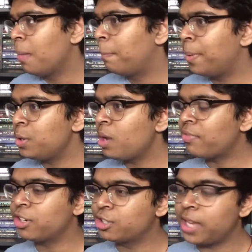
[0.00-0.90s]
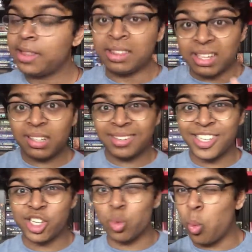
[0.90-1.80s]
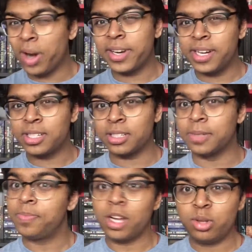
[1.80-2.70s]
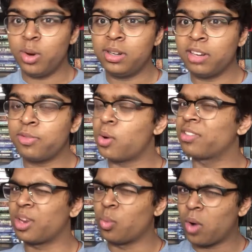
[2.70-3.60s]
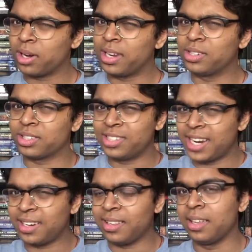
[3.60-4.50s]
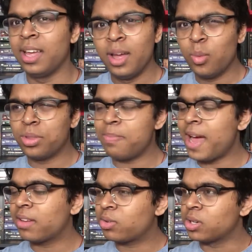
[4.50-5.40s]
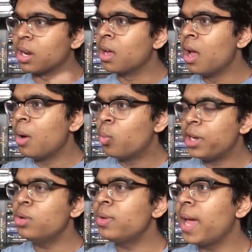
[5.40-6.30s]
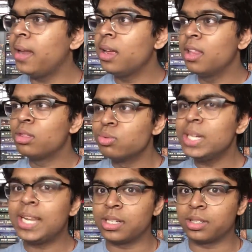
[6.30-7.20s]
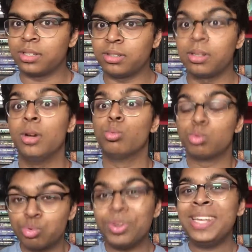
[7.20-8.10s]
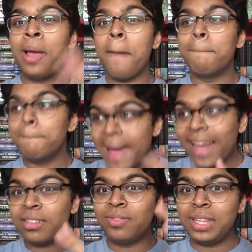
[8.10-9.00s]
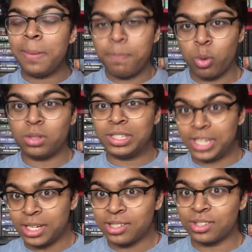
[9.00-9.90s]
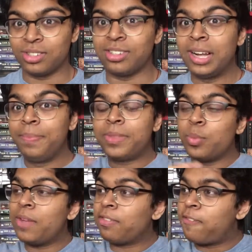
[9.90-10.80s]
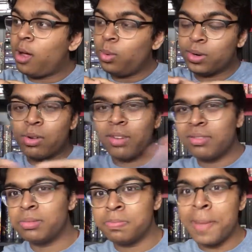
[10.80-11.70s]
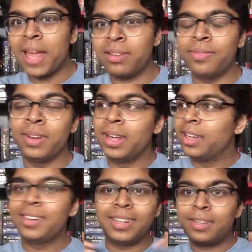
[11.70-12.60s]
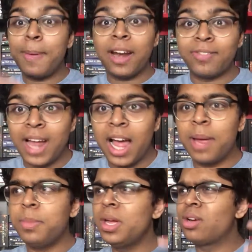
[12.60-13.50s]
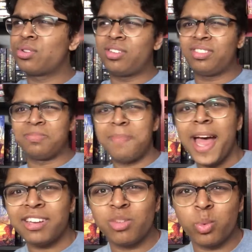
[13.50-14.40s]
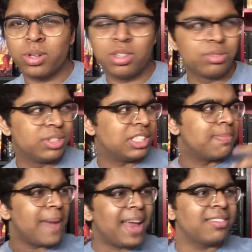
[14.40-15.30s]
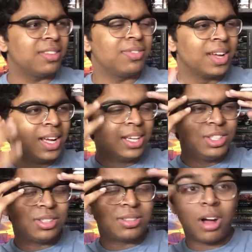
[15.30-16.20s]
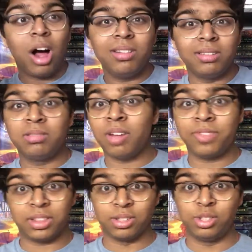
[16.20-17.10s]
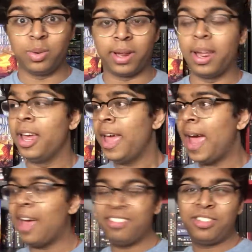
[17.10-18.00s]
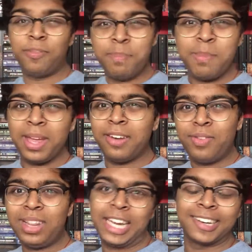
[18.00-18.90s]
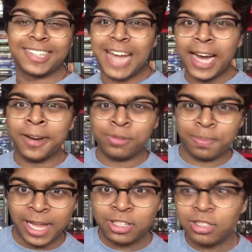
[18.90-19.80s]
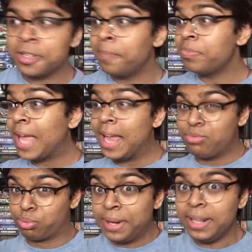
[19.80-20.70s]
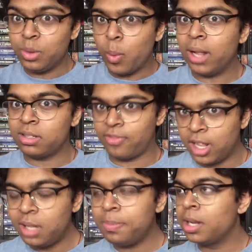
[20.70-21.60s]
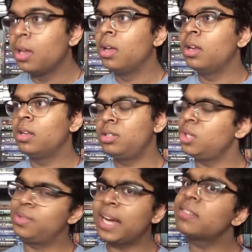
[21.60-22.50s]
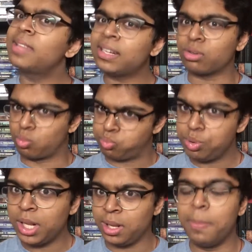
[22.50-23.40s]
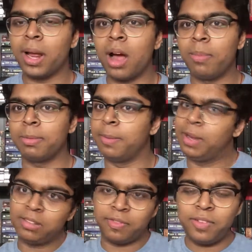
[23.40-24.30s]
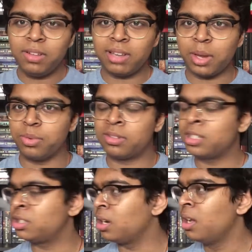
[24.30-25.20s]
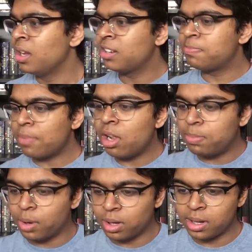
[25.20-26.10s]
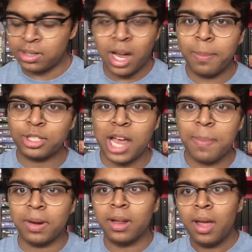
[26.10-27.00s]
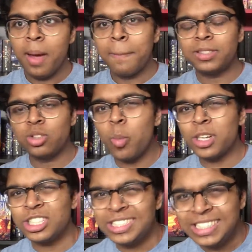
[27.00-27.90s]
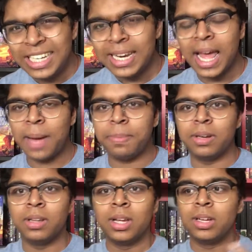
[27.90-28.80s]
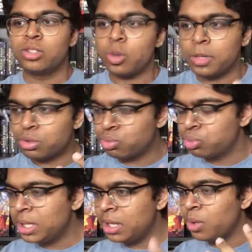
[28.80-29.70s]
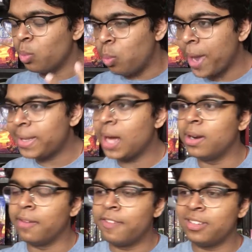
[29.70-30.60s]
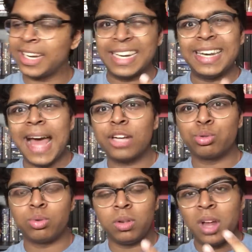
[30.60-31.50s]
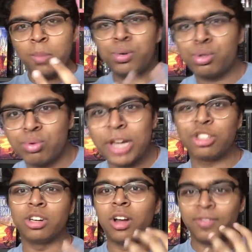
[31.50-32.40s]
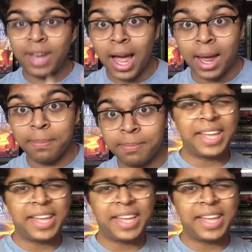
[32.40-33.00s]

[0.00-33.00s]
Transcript: But you have to understand that this isn't just one character, although it does focus on one character technically with a backstory. We do get three characters, three massively important characters that we have to follow across this massive span of time, across this massive world, through this massive, just all the stuff that they're doing. And to make it feel like it's nine hundred pages and really well developed, dude, that's that's a really big compliment, because it feels like it was such a small book, not much happened, but so much did happen, so much really went down, and it feels like a natural progression of time.